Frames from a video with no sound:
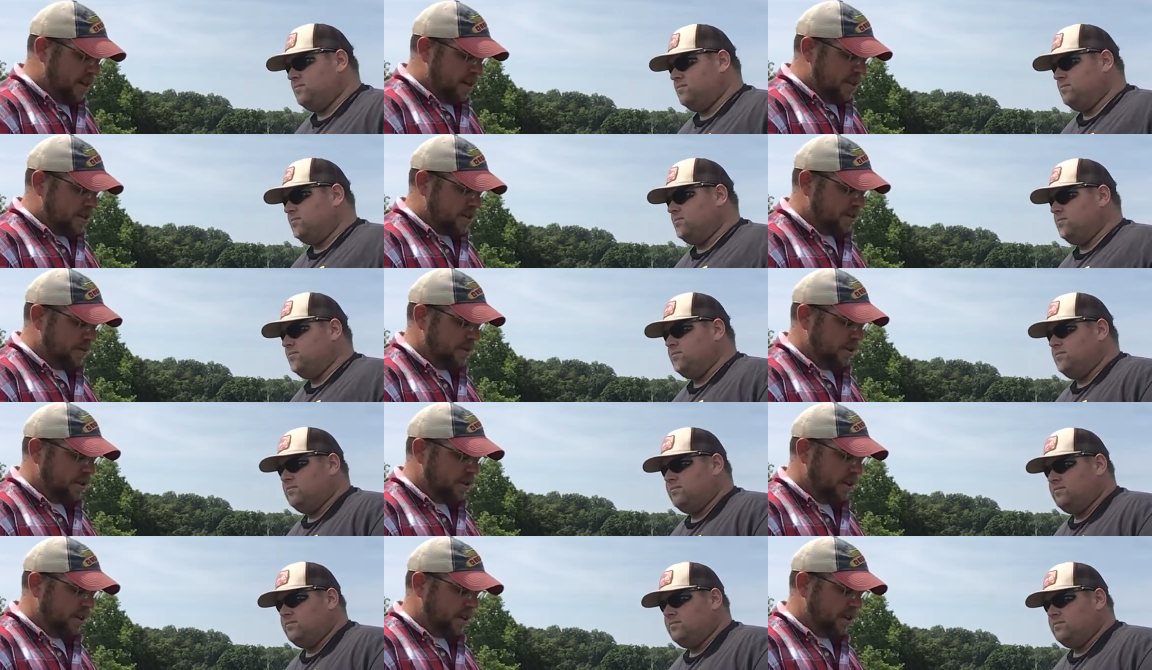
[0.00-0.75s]
Speaker 1: So when
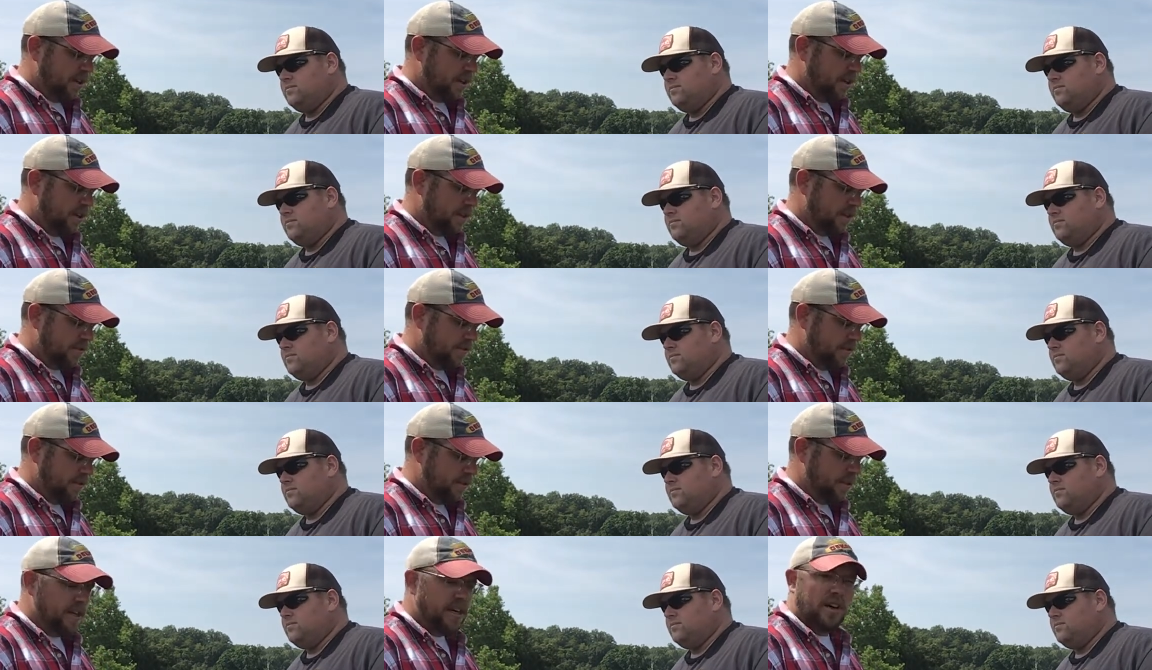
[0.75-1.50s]
you're looking at a,
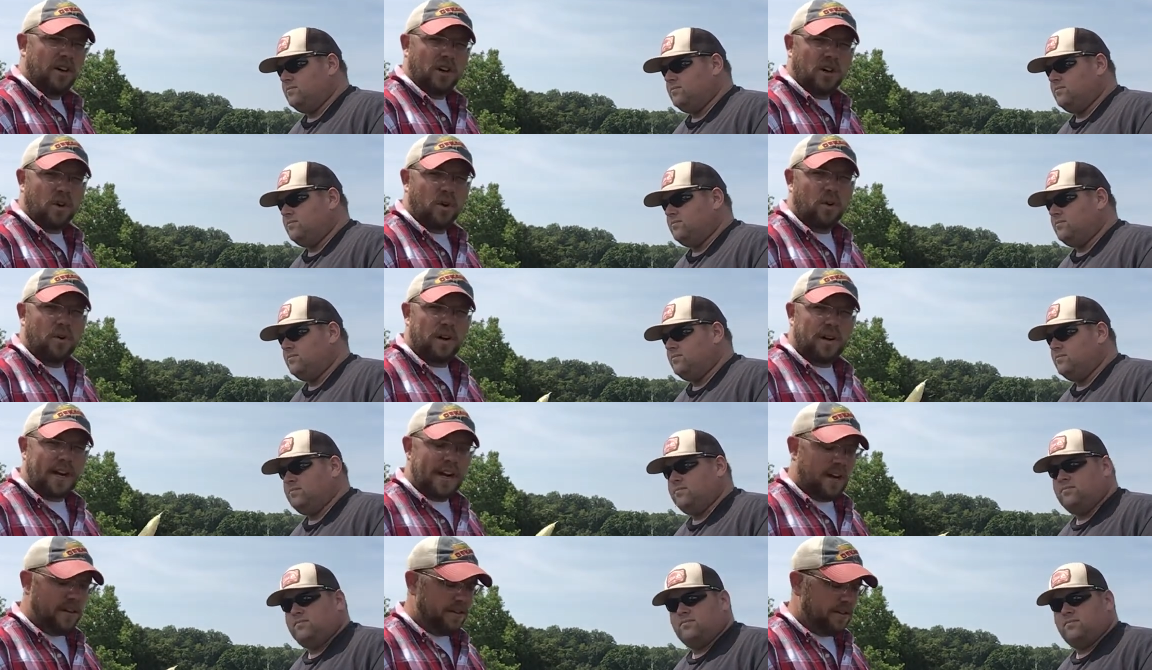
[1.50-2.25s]
an ear of corn and
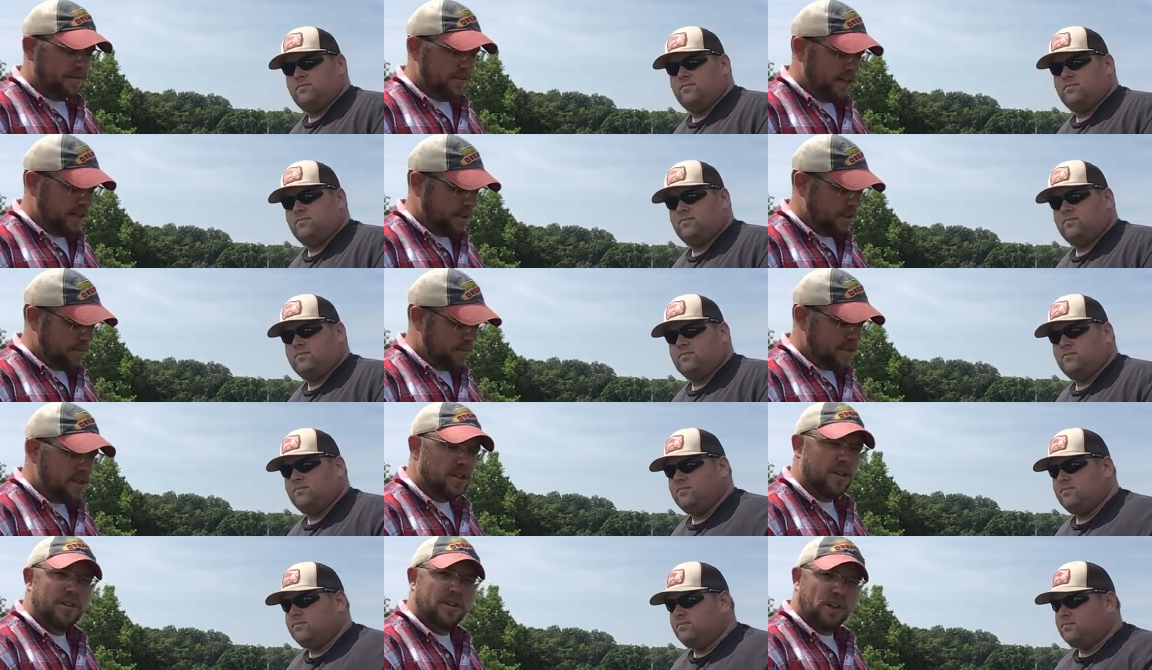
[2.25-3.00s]
how it develops, you
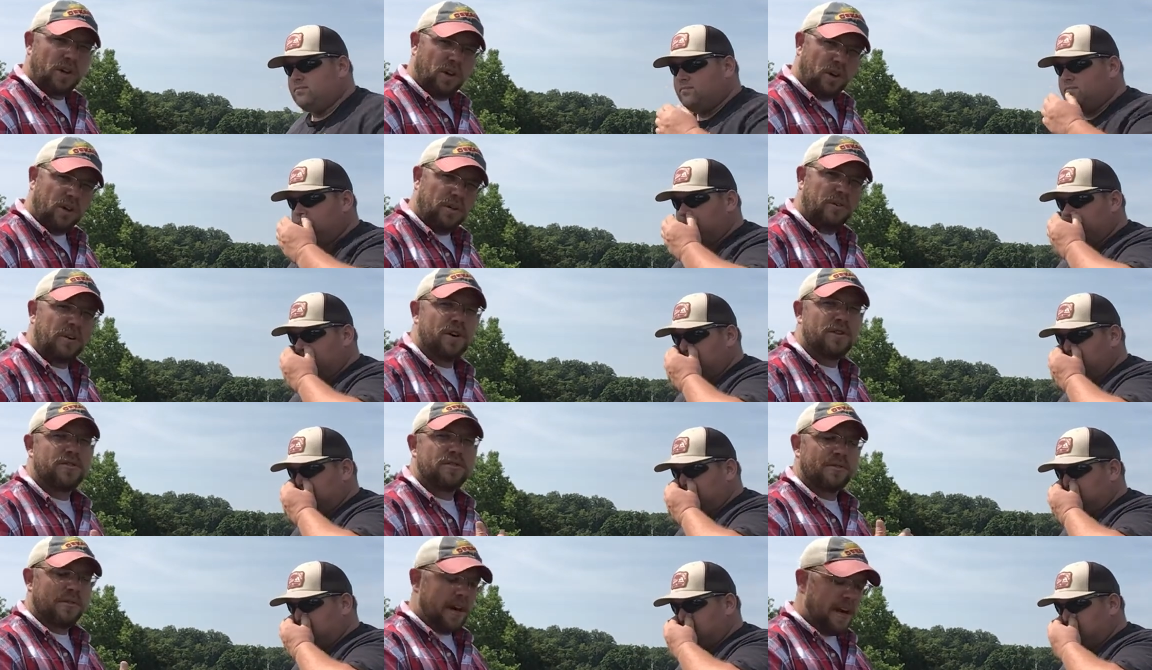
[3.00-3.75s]
know, your kernel
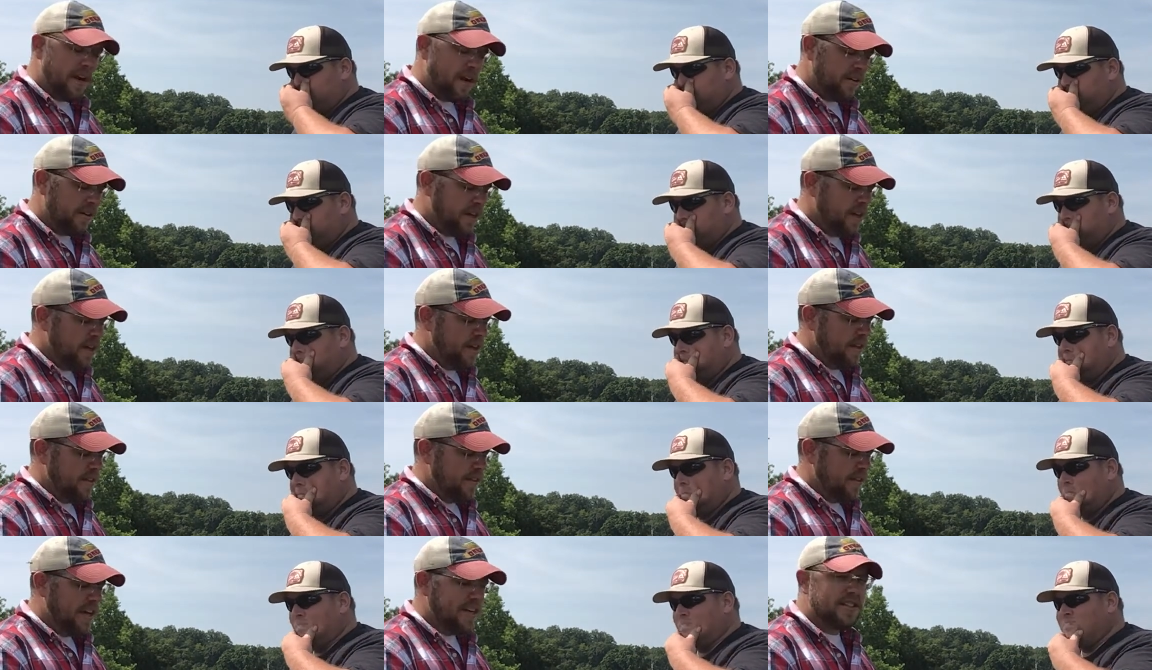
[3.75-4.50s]
rows around.
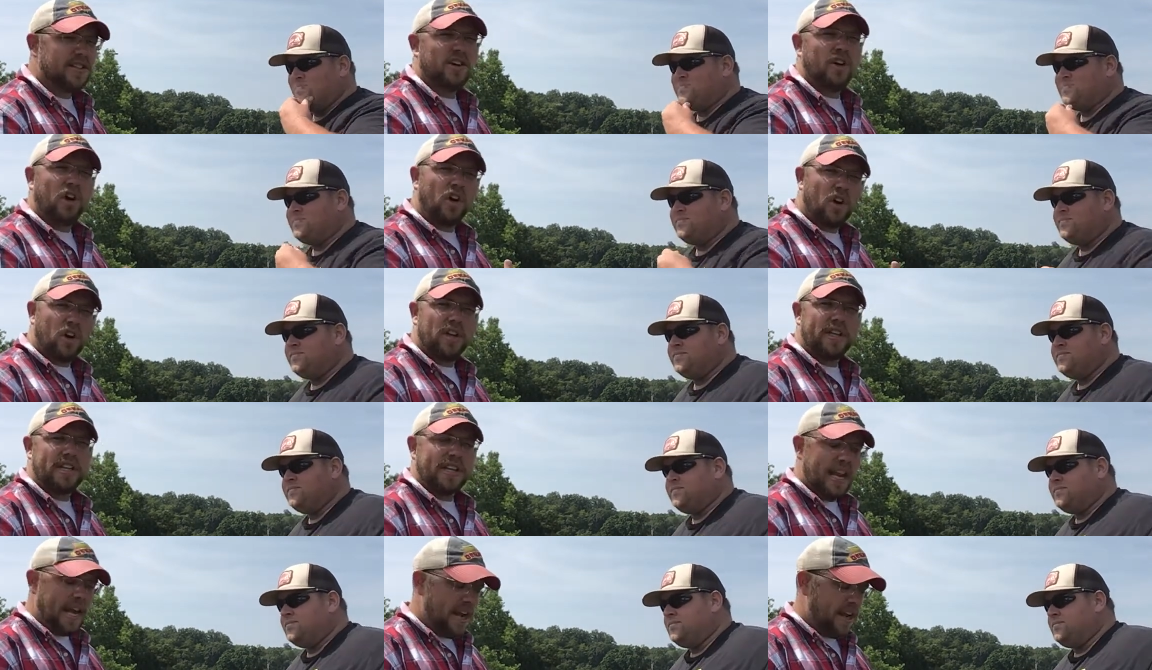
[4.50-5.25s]
That's an early
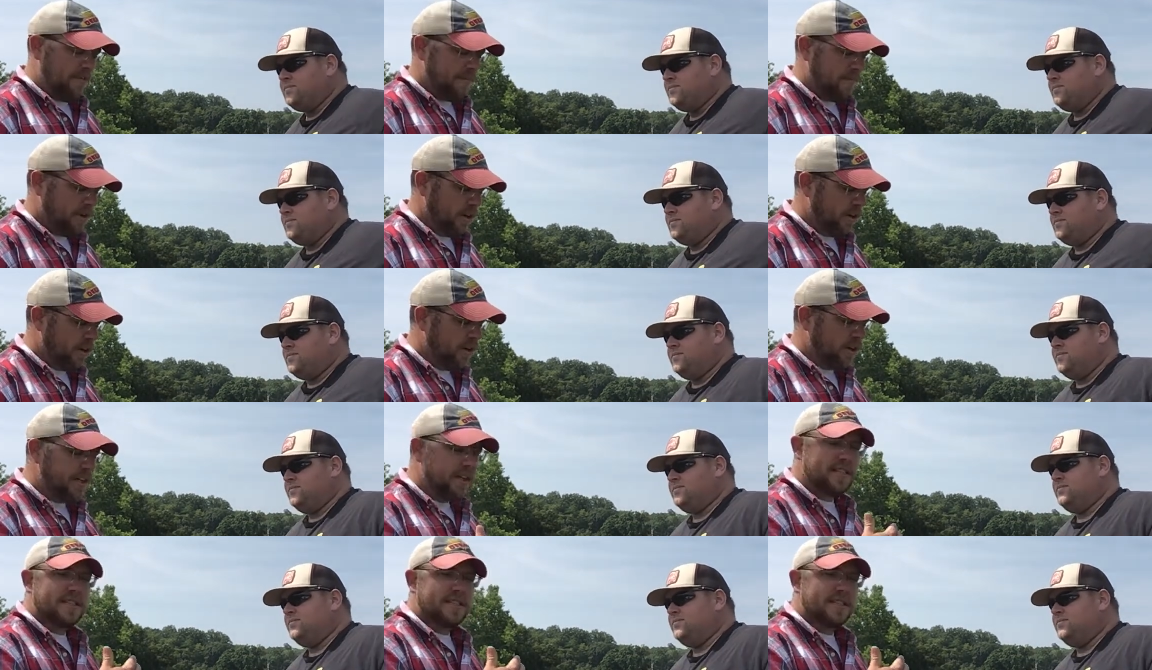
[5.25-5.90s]
game, an early